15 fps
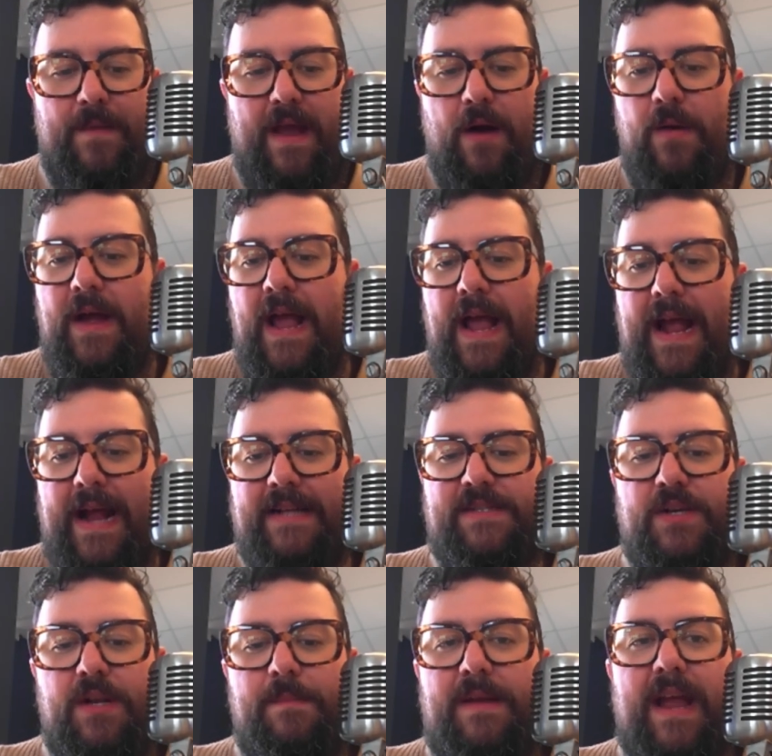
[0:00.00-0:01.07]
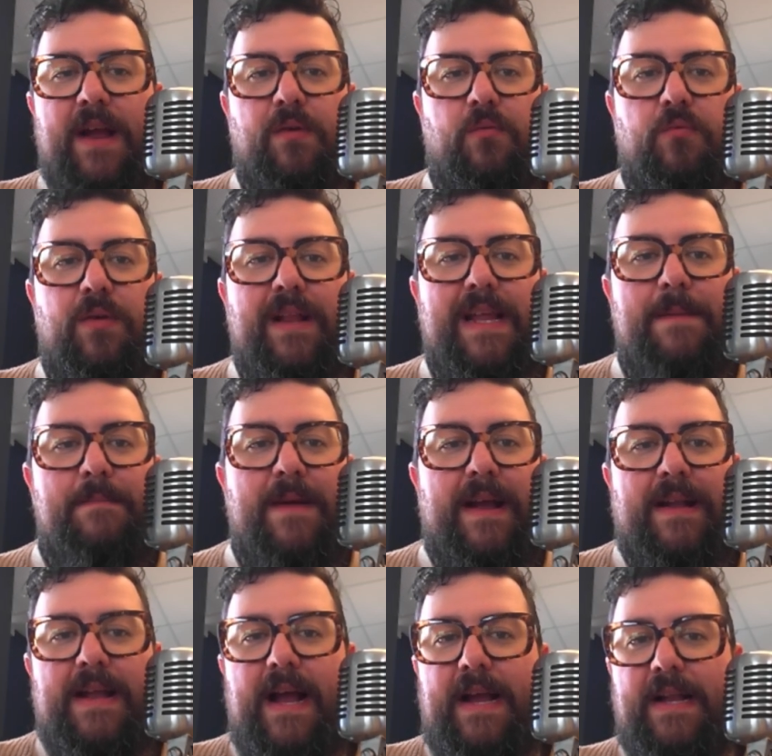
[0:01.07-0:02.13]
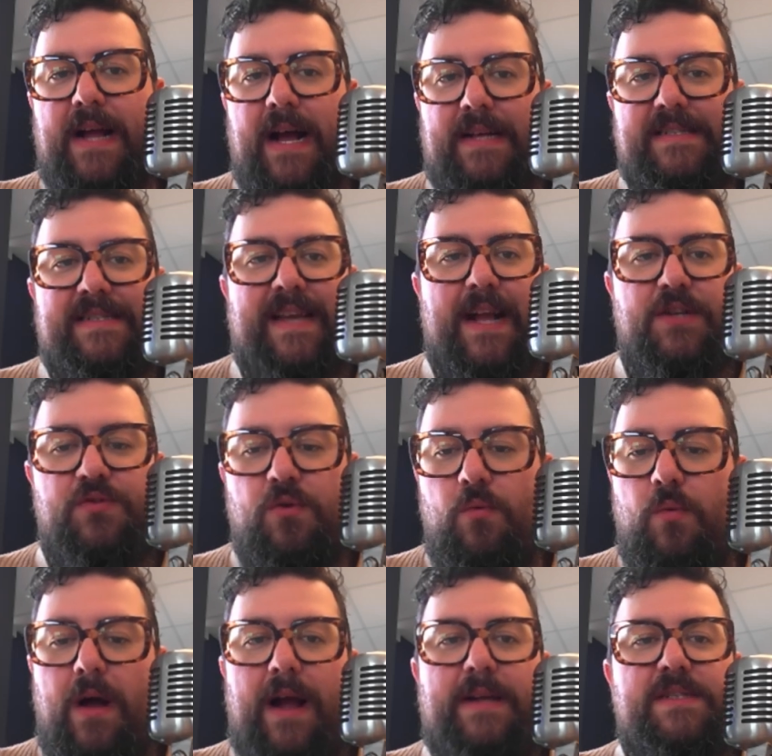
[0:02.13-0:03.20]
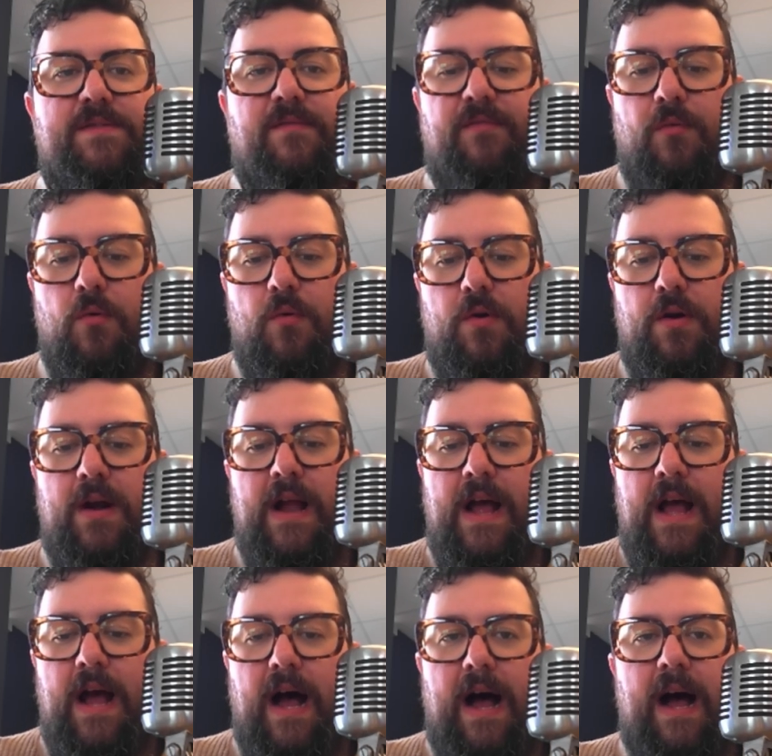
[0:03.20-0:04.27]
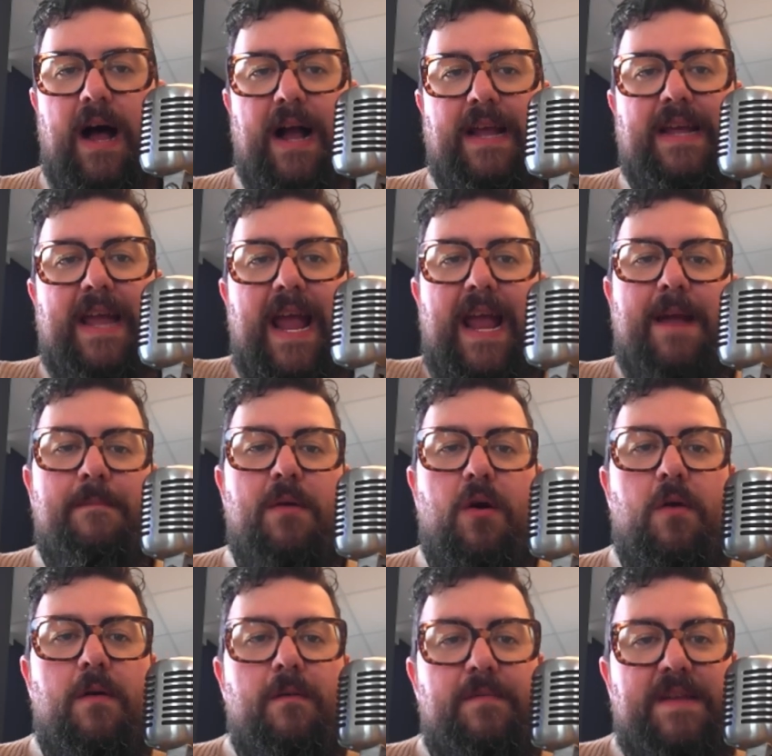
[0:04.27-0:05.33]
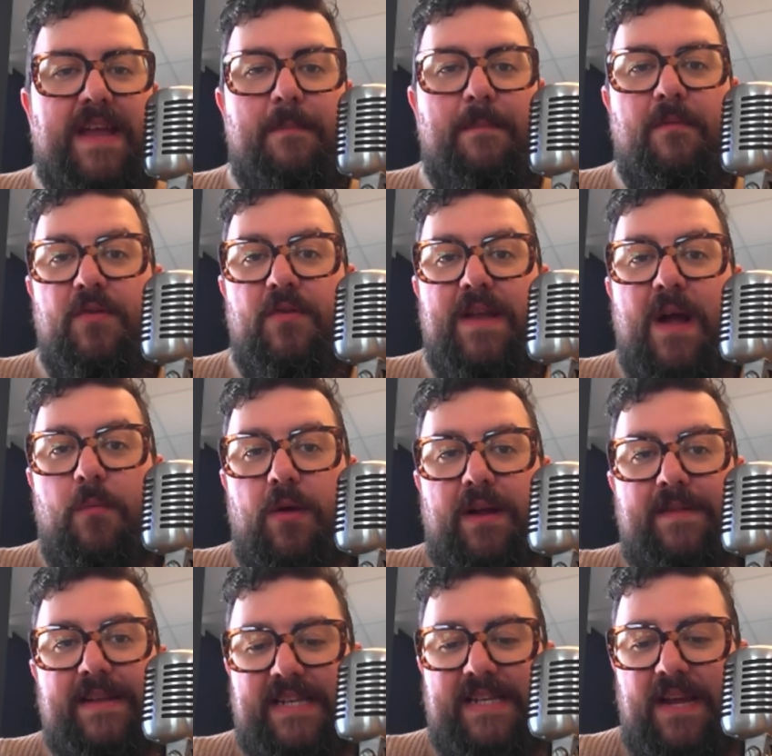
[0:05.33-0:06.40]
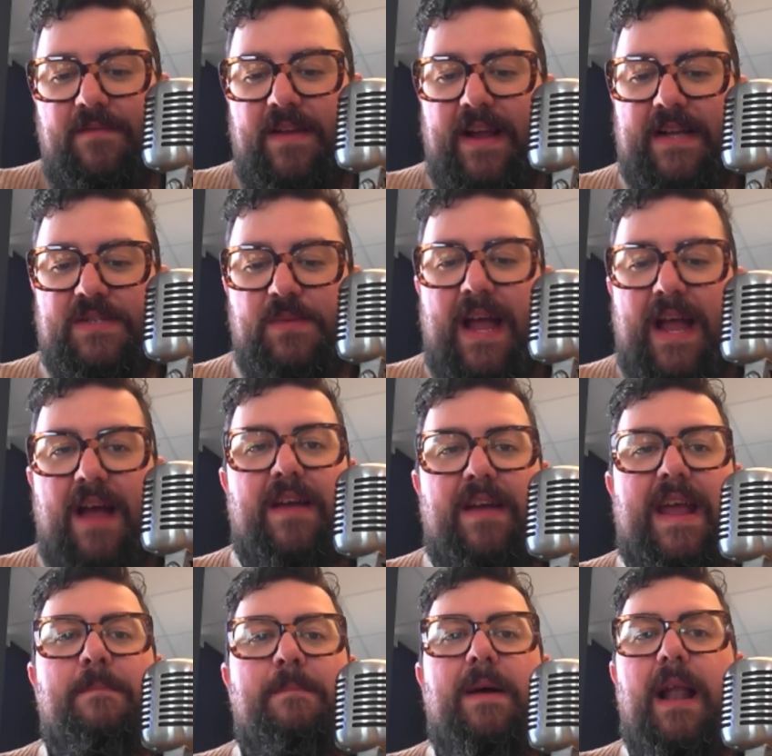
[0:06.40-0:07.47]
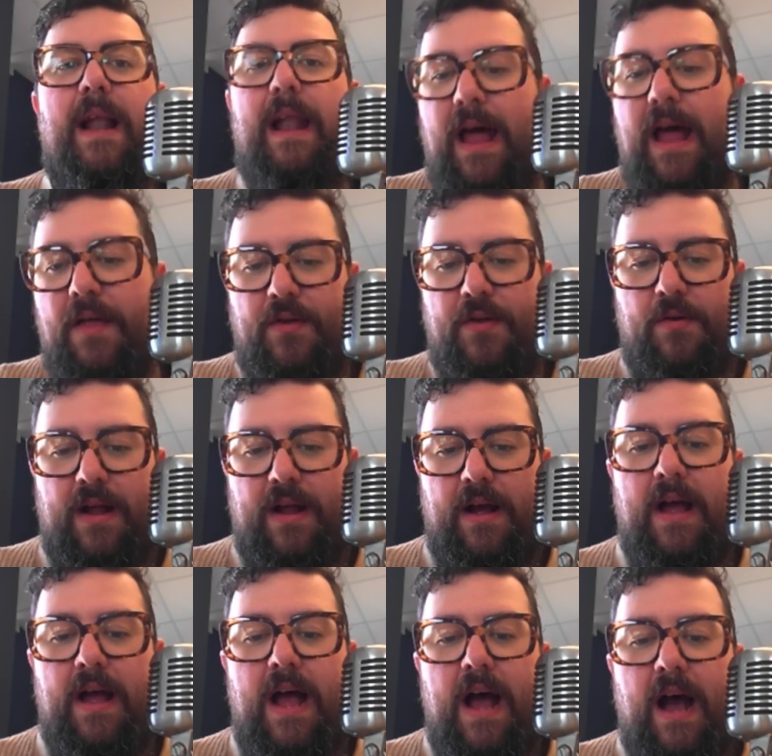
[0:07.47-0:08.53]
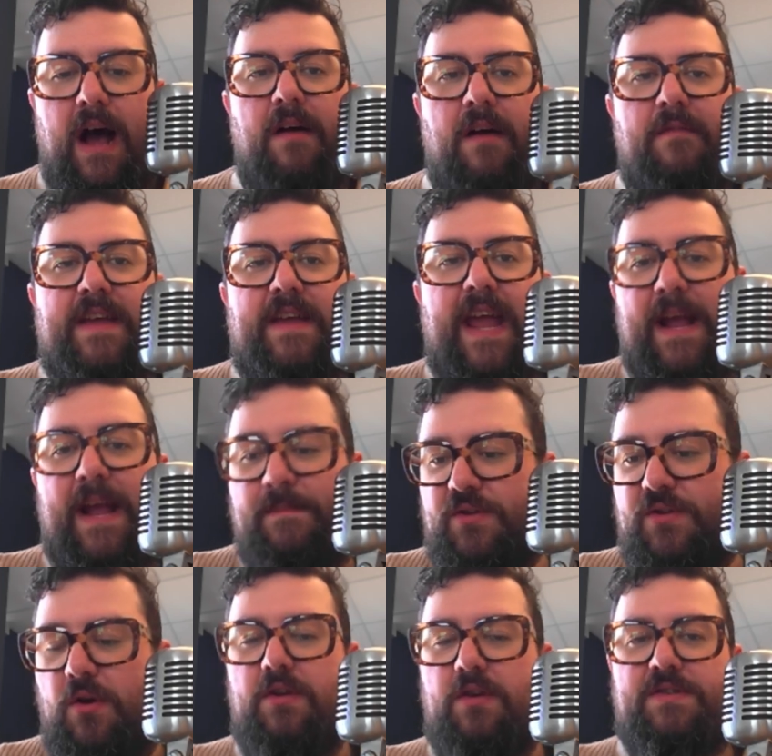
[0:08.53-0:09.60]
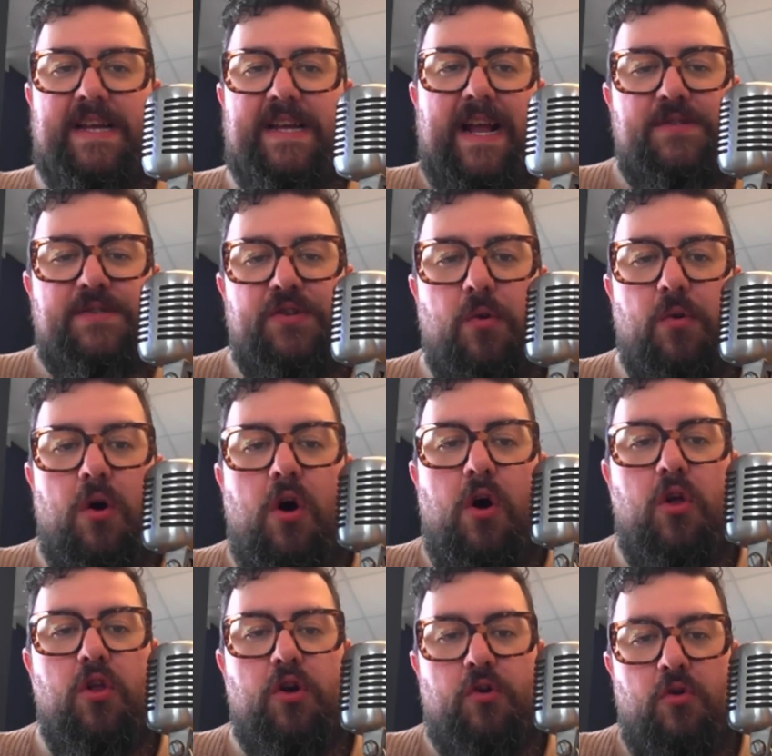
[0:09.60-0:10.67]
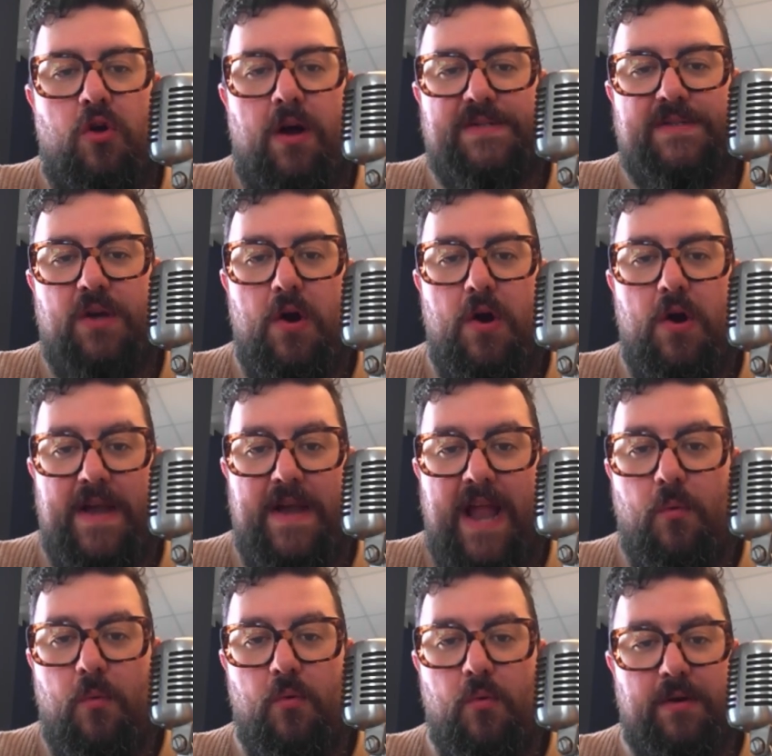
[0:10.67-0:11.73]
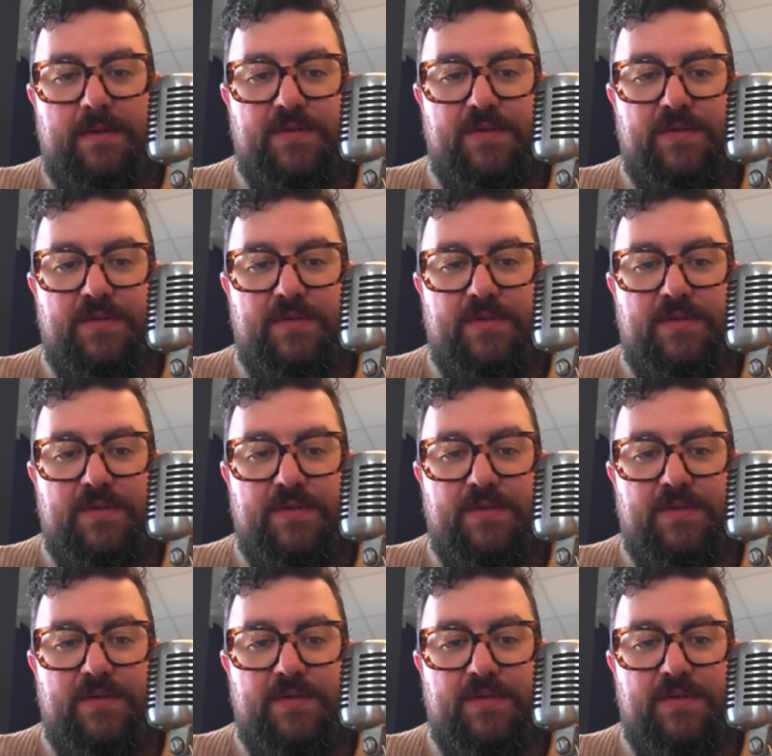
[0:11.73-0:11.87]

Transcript: Now, it's going to be a really big night schedule-wise for the Game Over Network this evening, as we have a plethora of games to get to all across our network.